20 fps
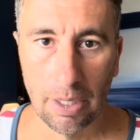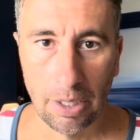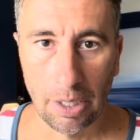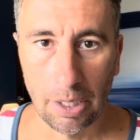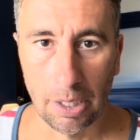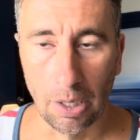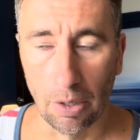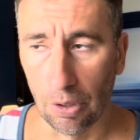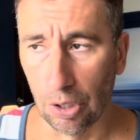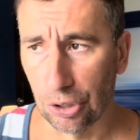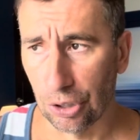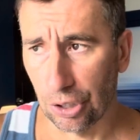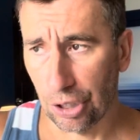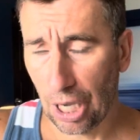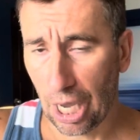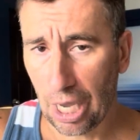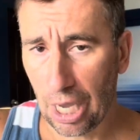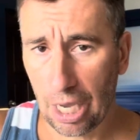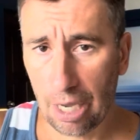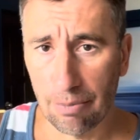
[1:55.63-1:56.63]
You know, it's a
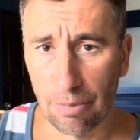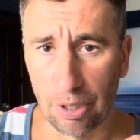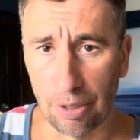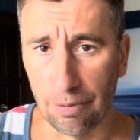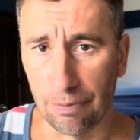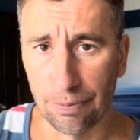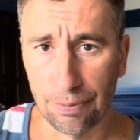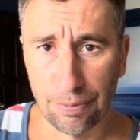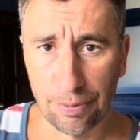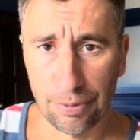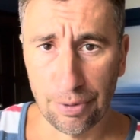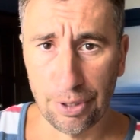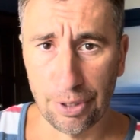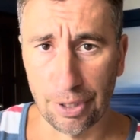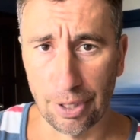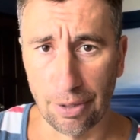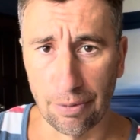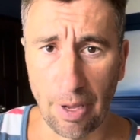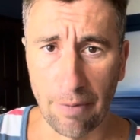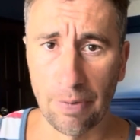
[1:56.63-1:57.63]
game of, you
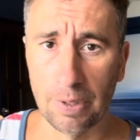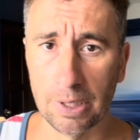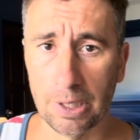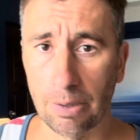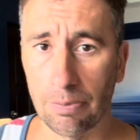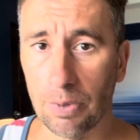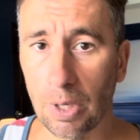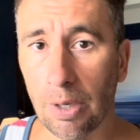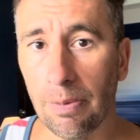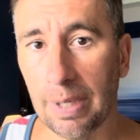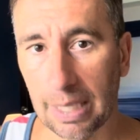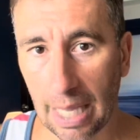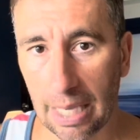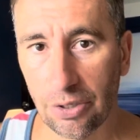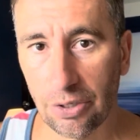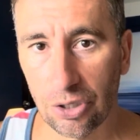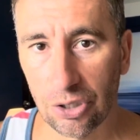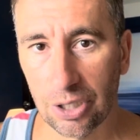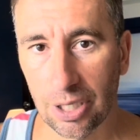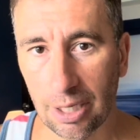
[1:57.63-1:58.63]
know, if it's a real
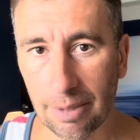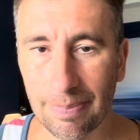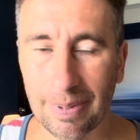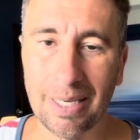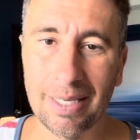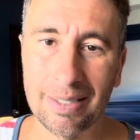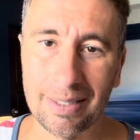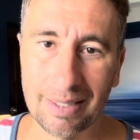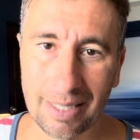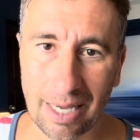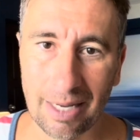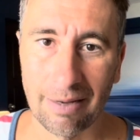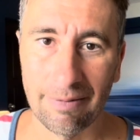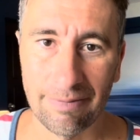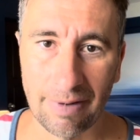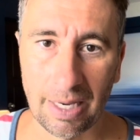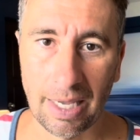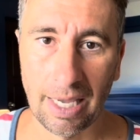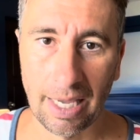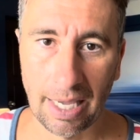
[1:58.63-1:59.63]
relationship, it's not a
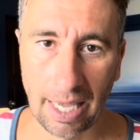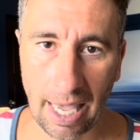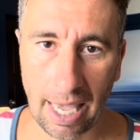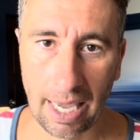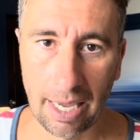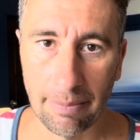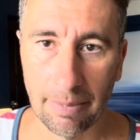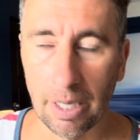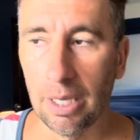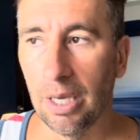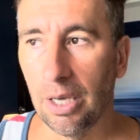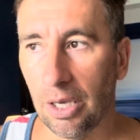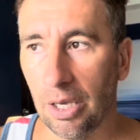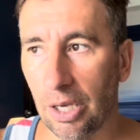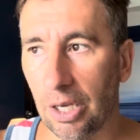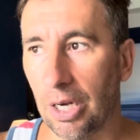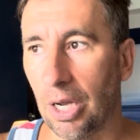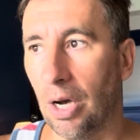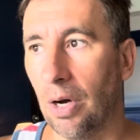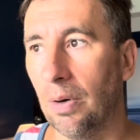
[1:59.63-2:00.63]
fucking game,
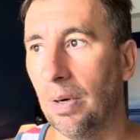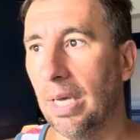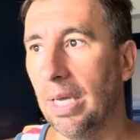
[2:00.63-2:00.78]
you know,